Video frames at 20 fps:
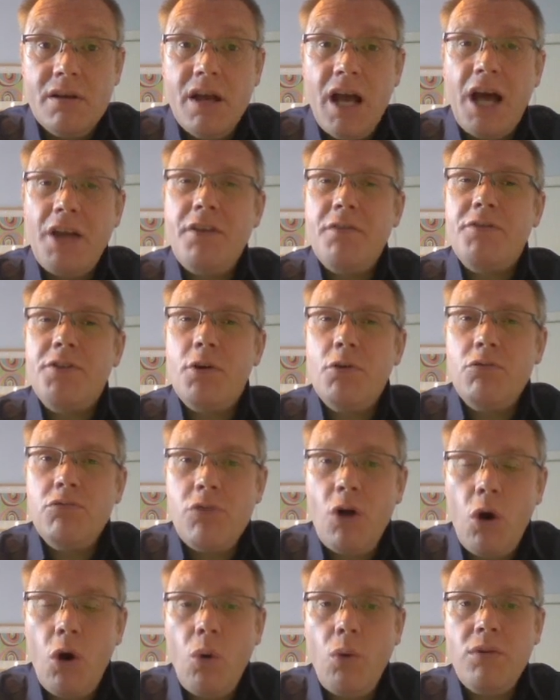and of the
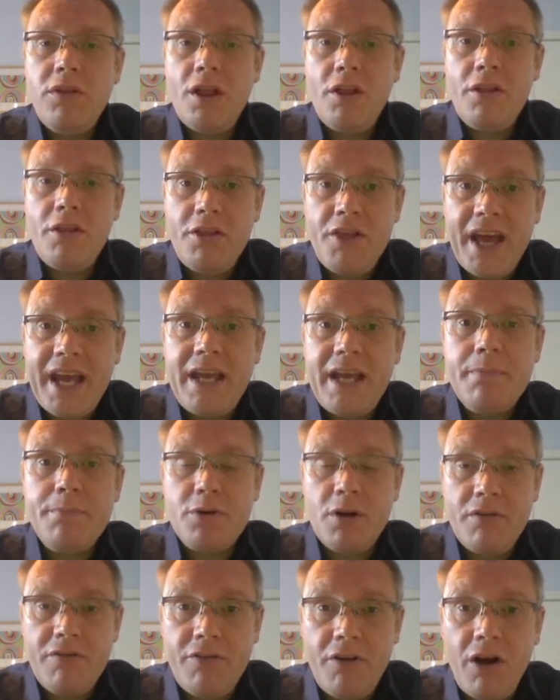role that they
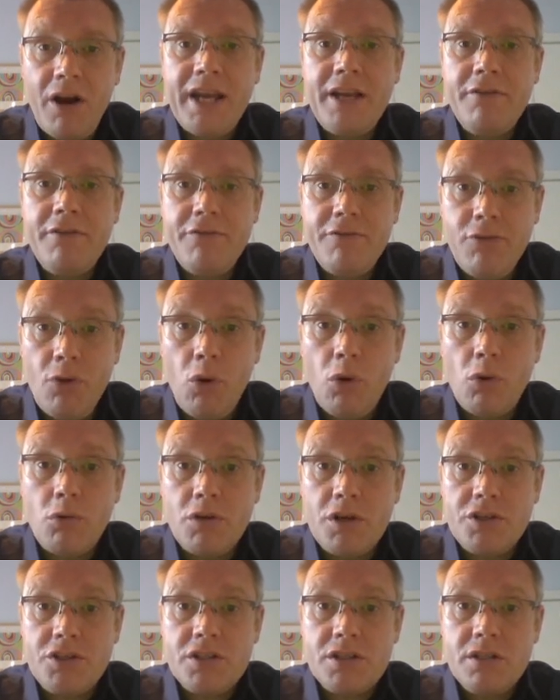provide for
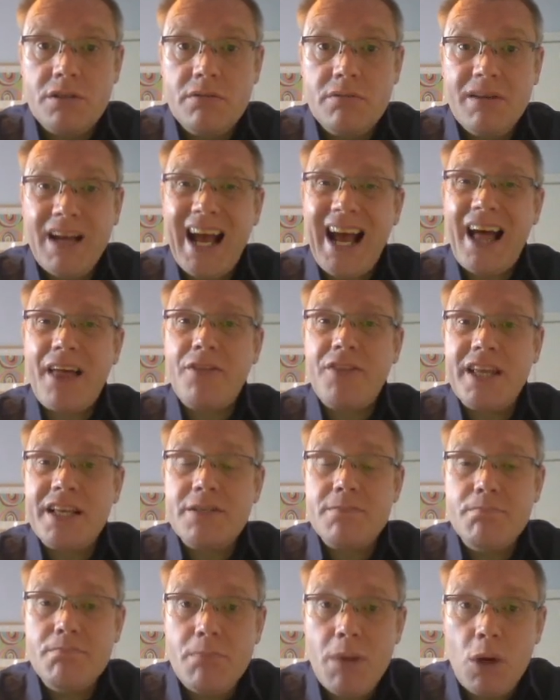us at this
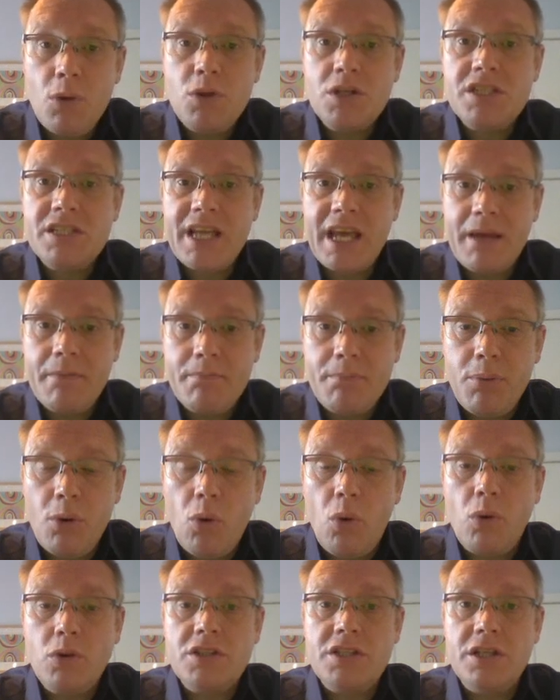most
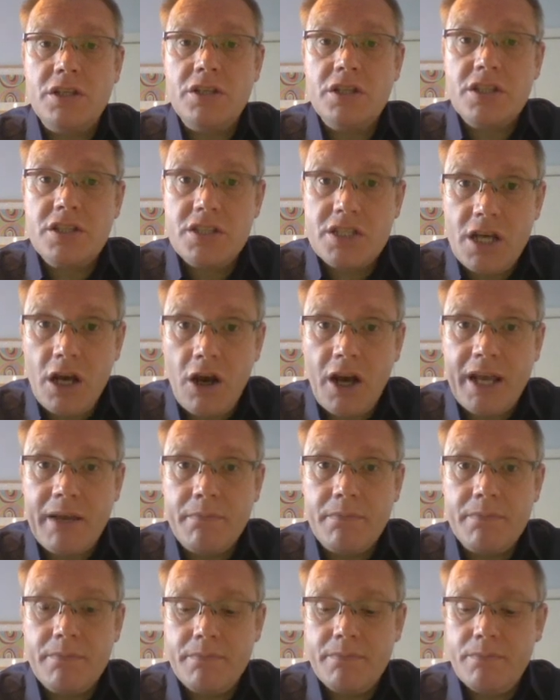important time.